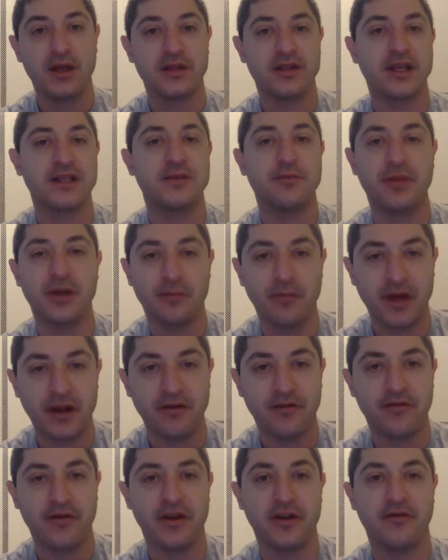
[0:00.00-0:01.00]
So that's a big
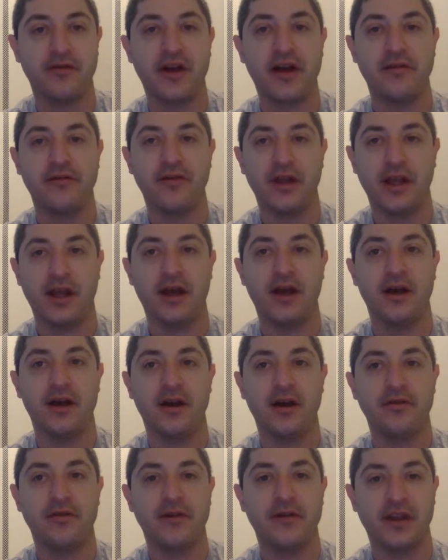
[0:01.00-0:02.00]
benefit of having
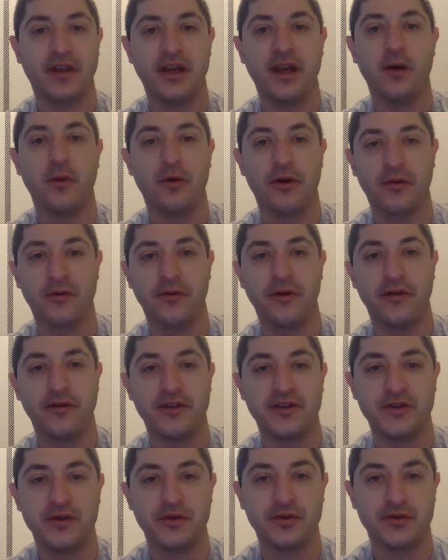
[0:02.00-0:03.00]
uh, of having a network with all
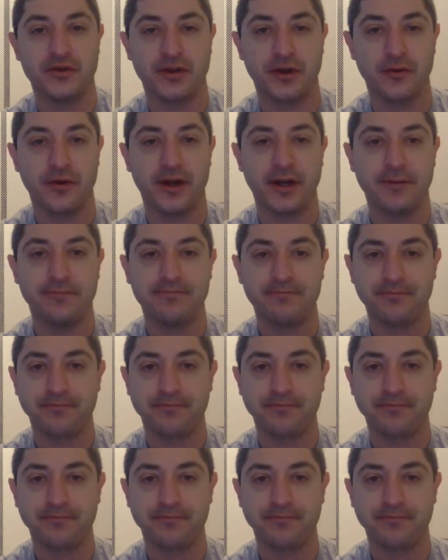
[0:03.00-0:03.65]
these users already.